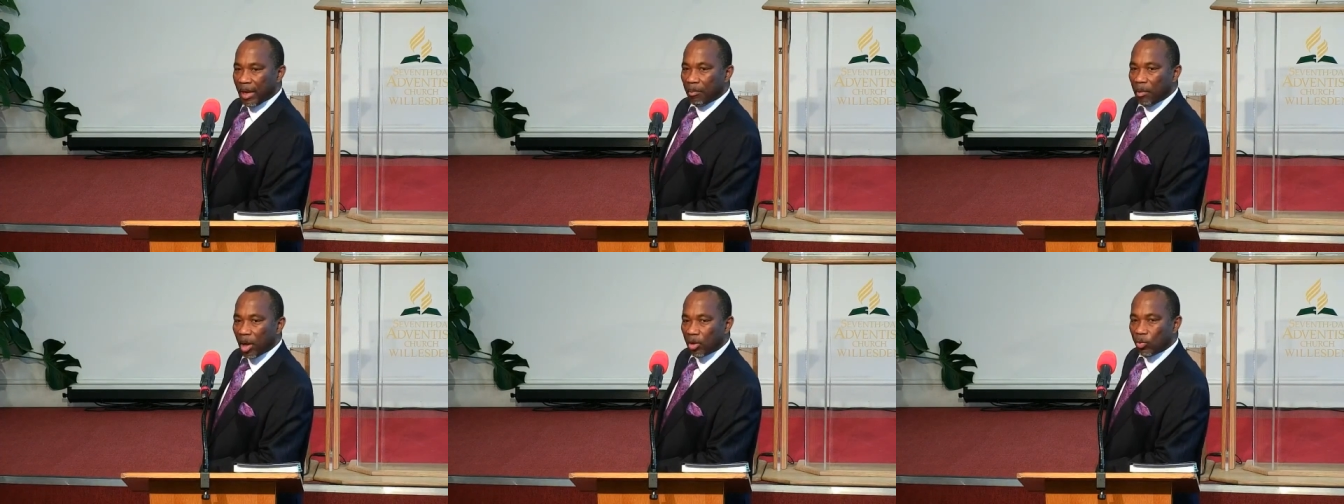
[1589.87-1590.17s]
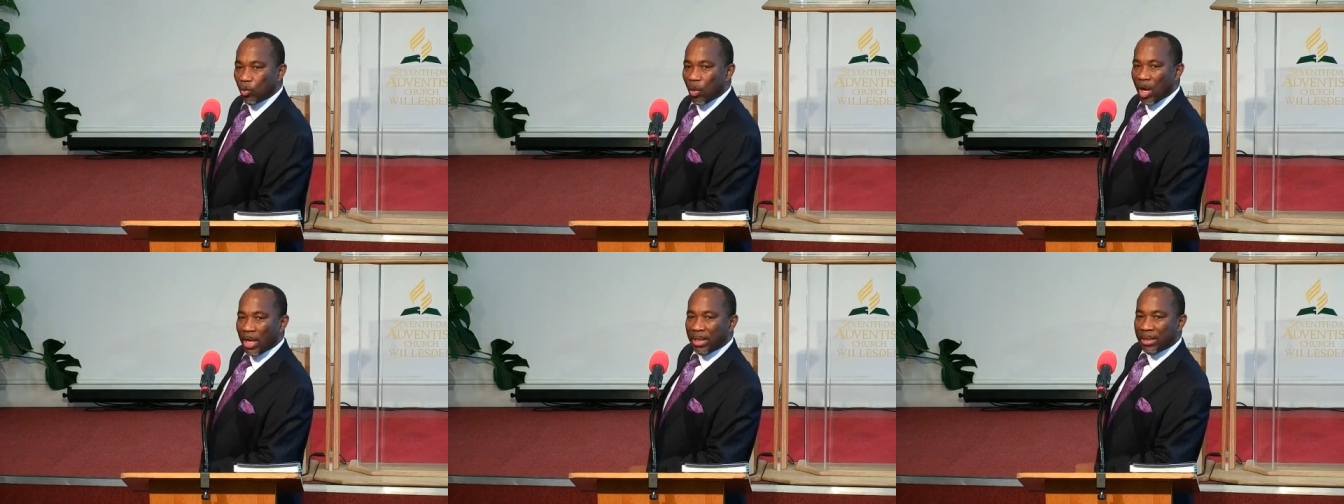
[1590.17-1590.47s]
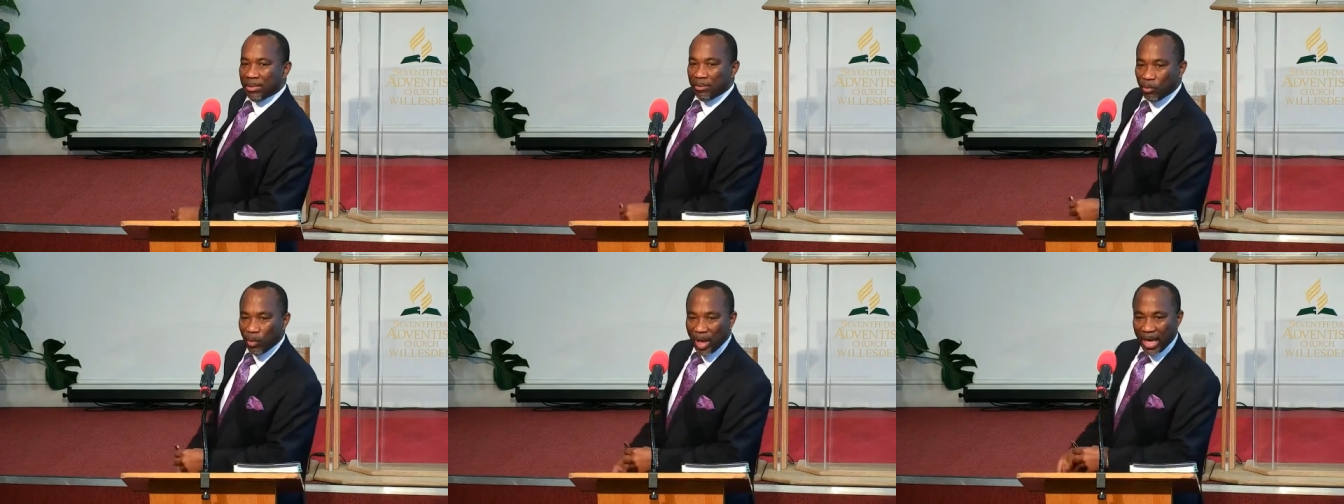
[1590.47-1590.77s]
but
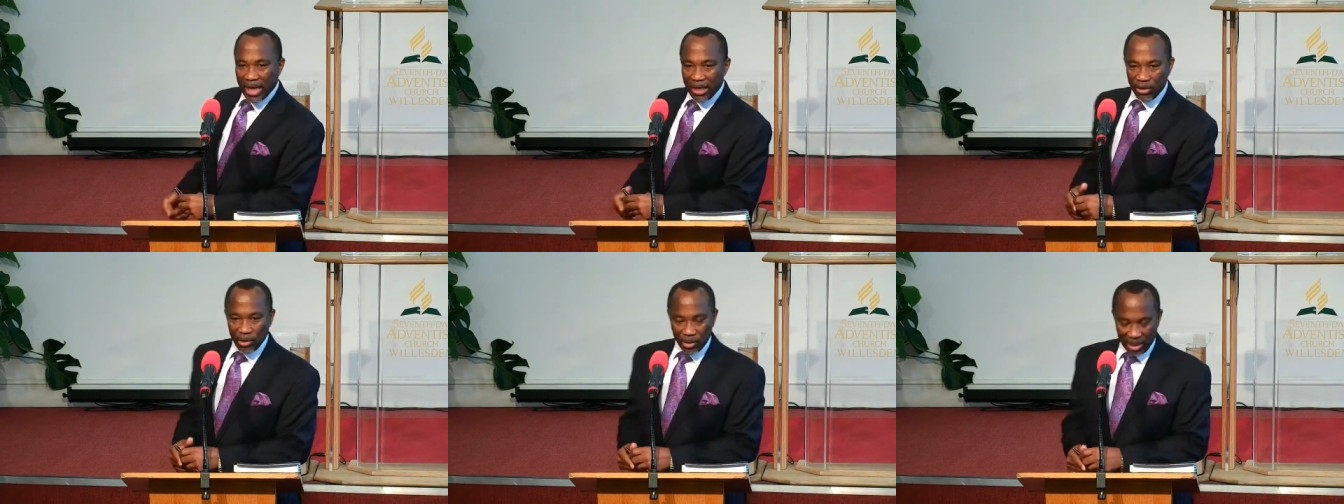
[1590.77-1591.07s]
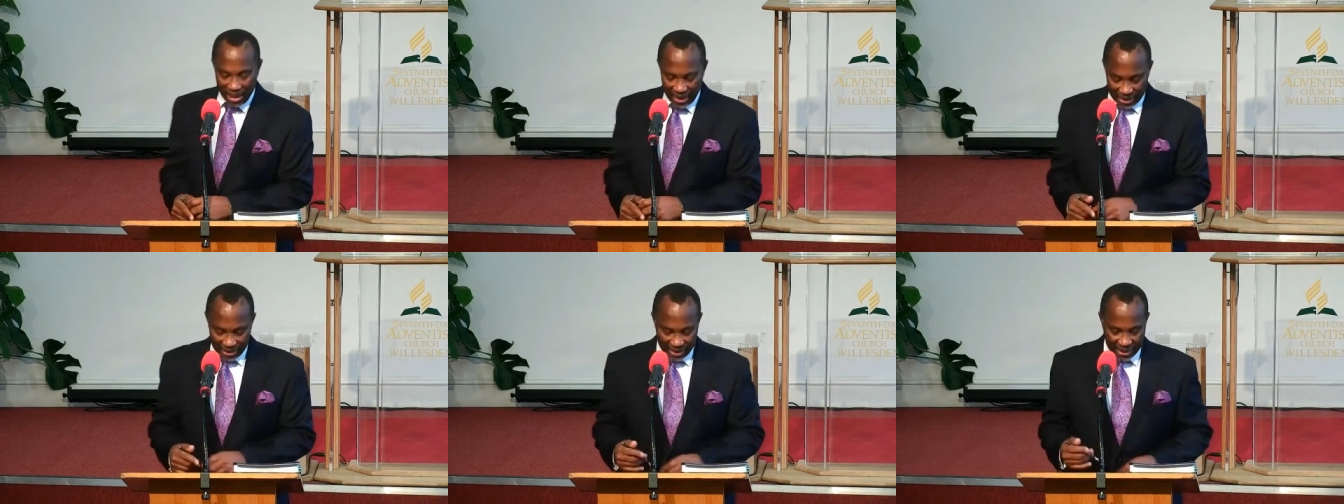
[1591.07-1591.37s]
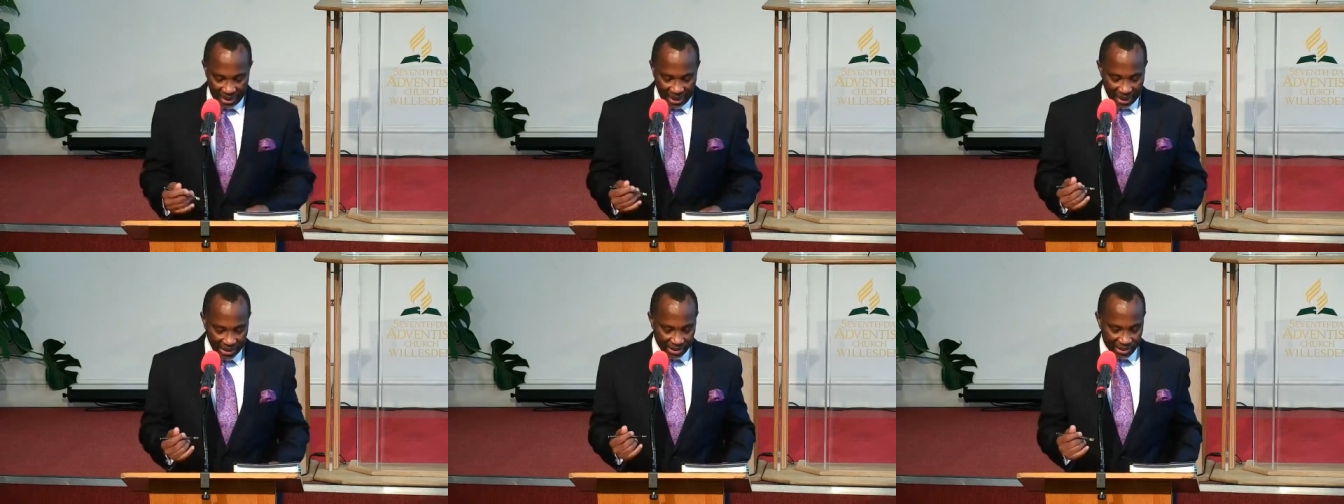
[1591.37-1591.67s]
one way you
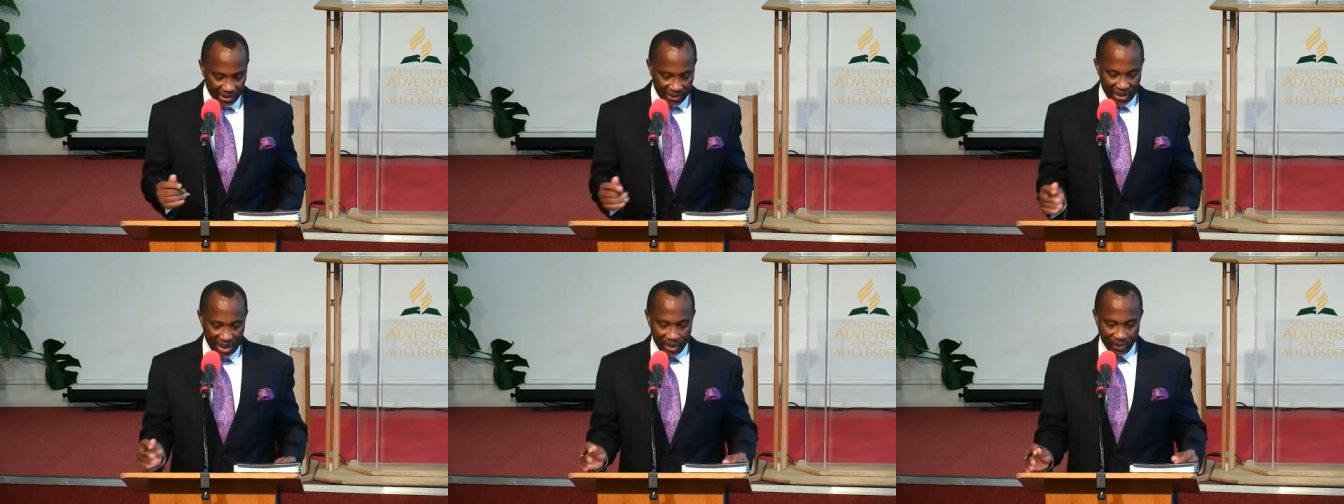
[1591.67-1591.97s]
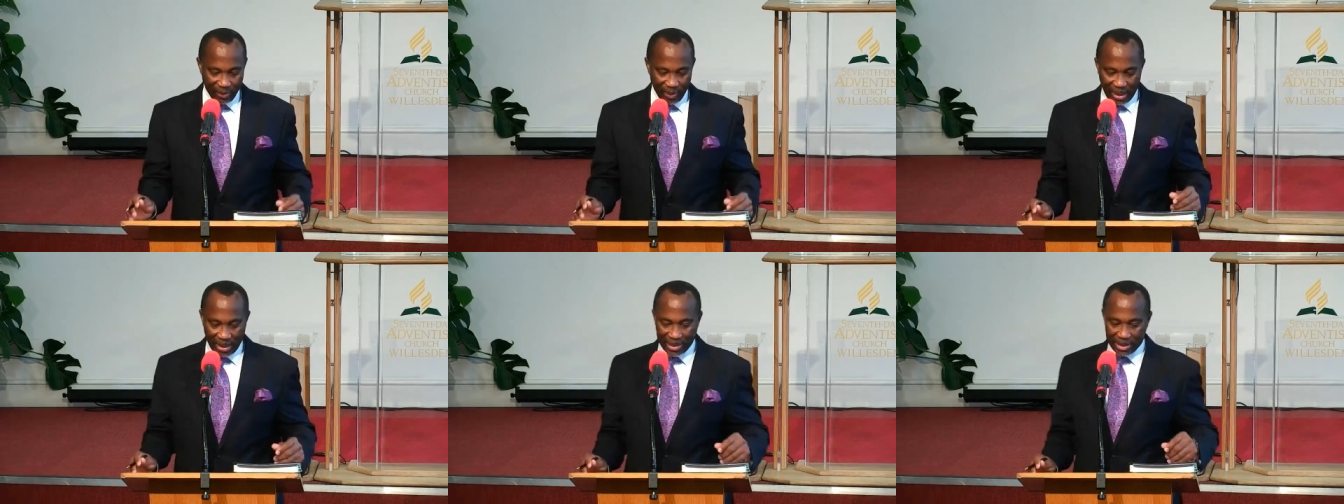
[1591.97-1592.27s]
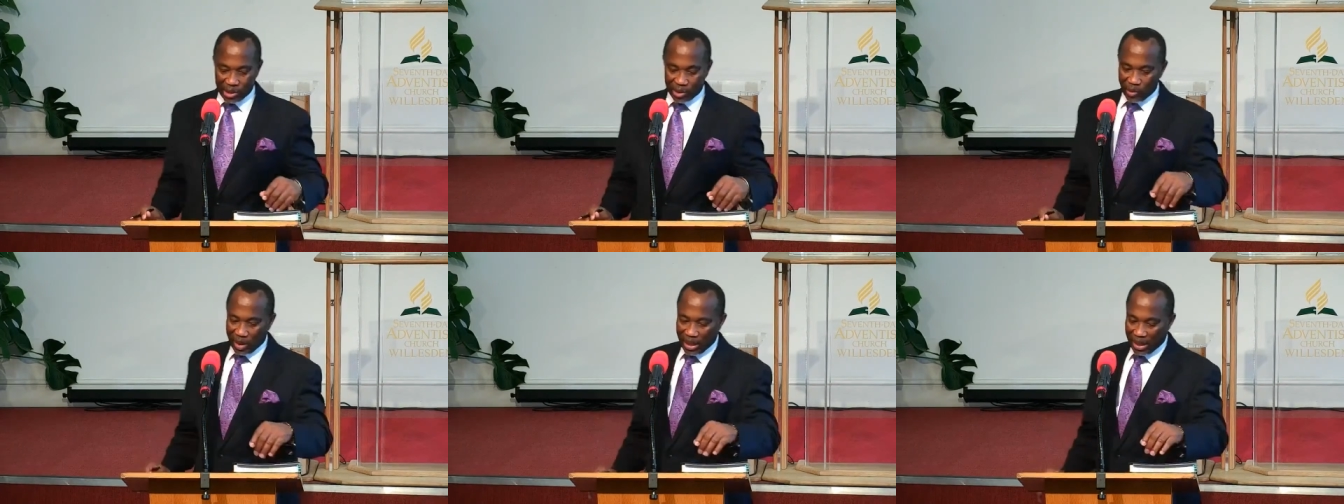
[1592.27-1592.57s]
can get to them
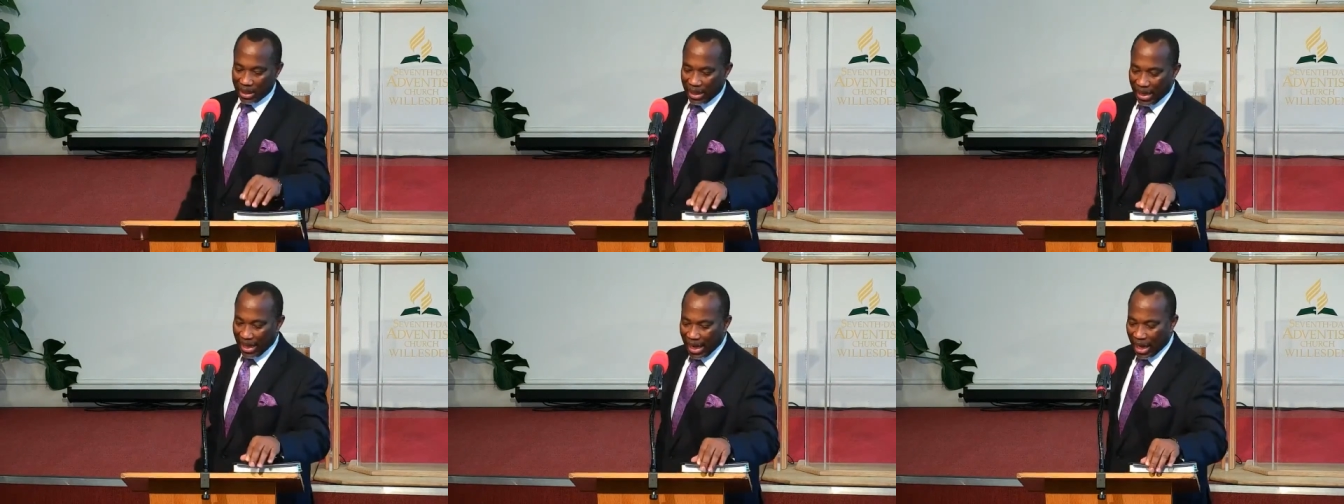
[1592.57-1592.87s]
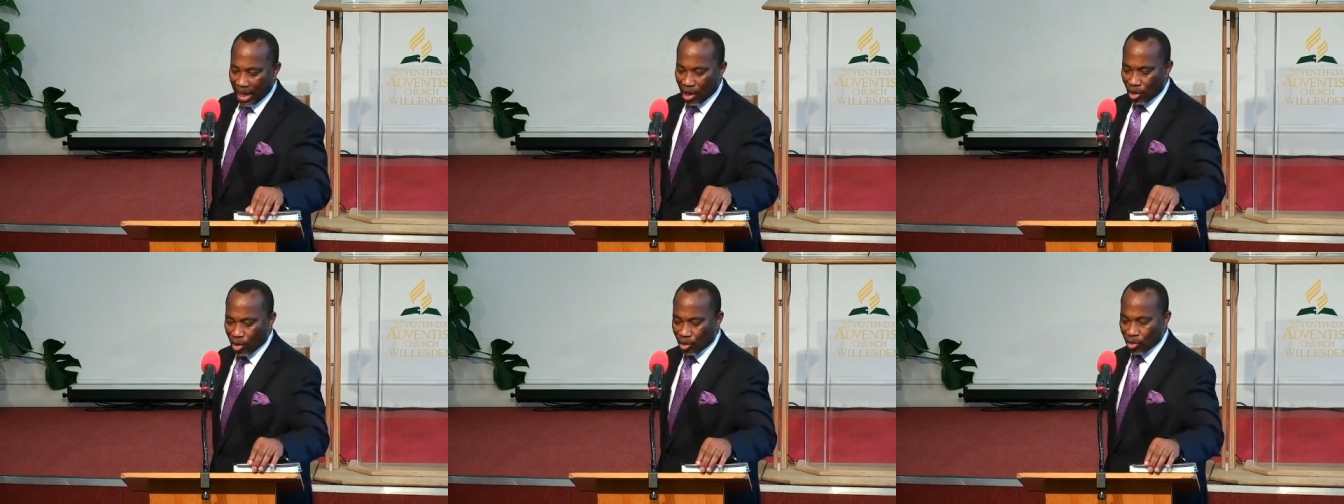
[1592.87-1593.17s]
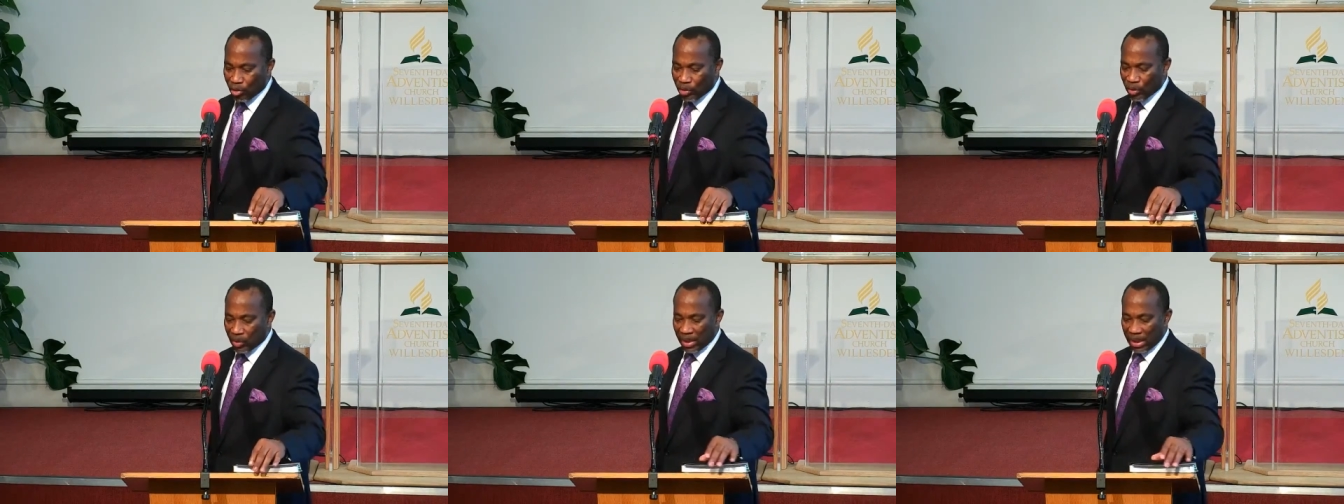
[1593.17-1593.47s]
is to
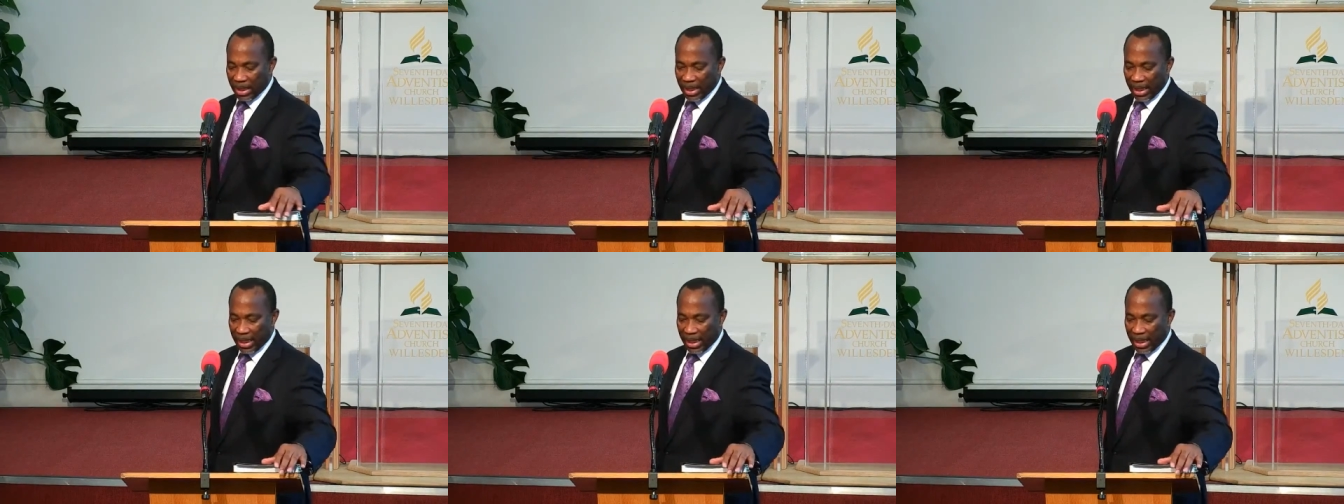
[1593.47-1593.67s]
allow